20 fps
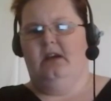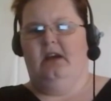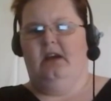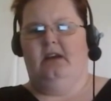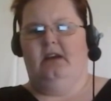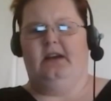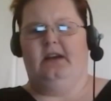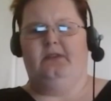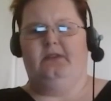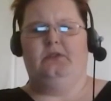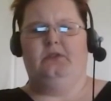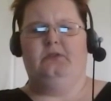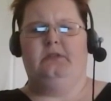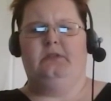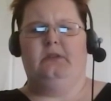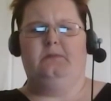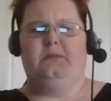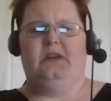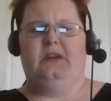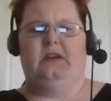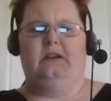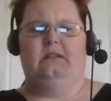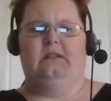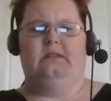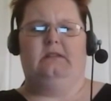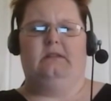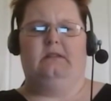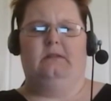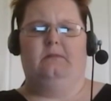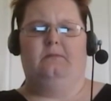And after some
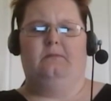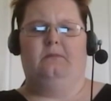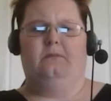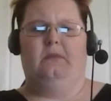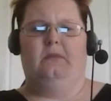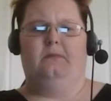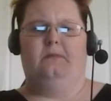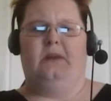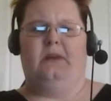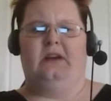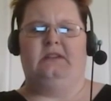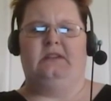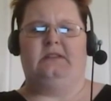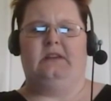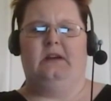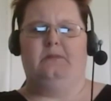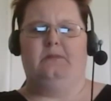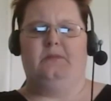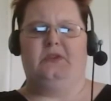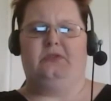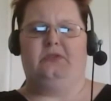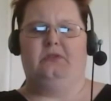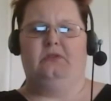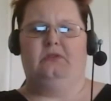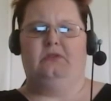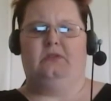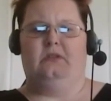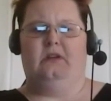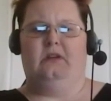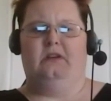days, my son
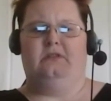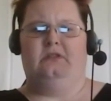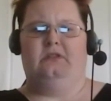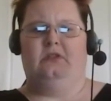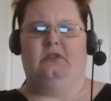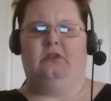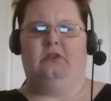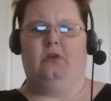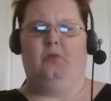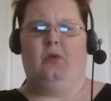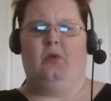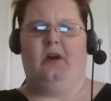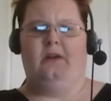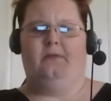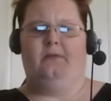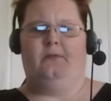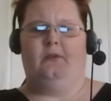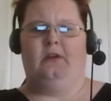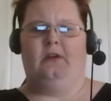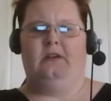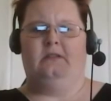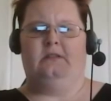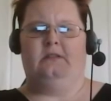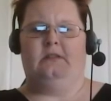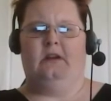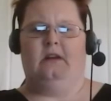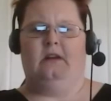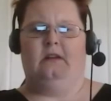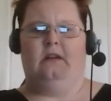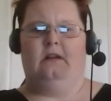Methuselah took a wife for his
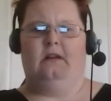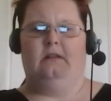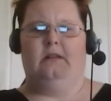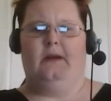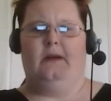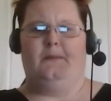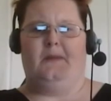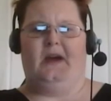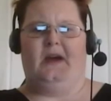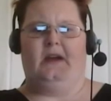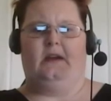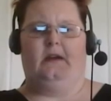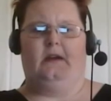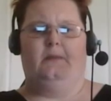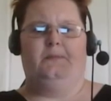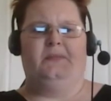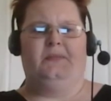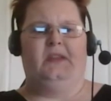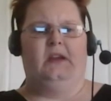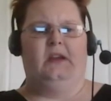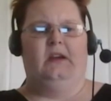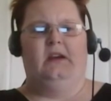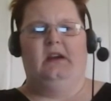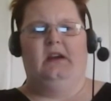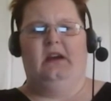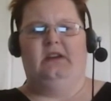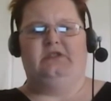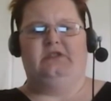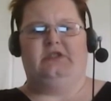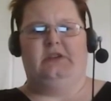son Lamech
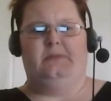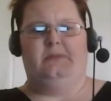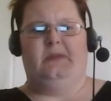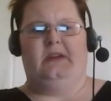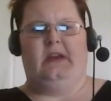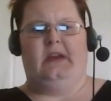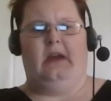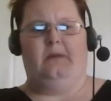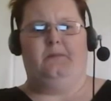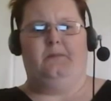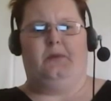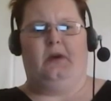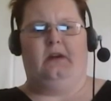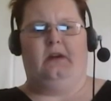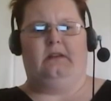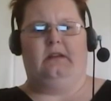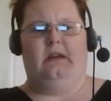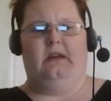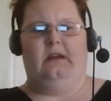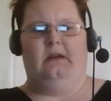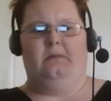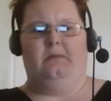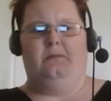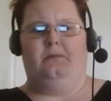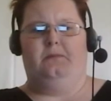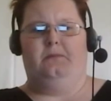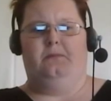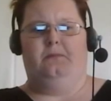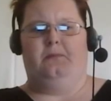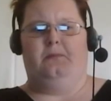and she became pregnant and,
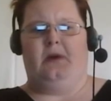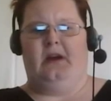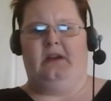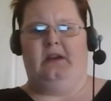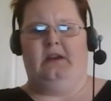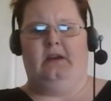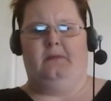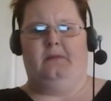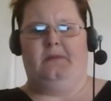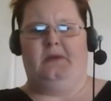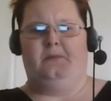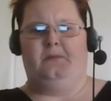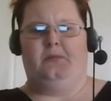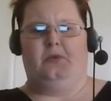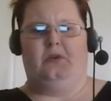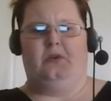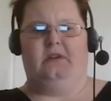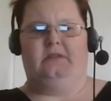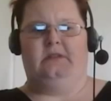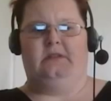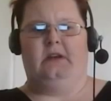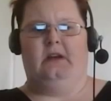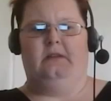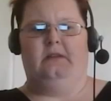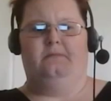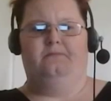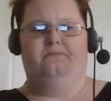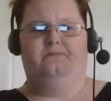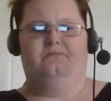by him and bore a son.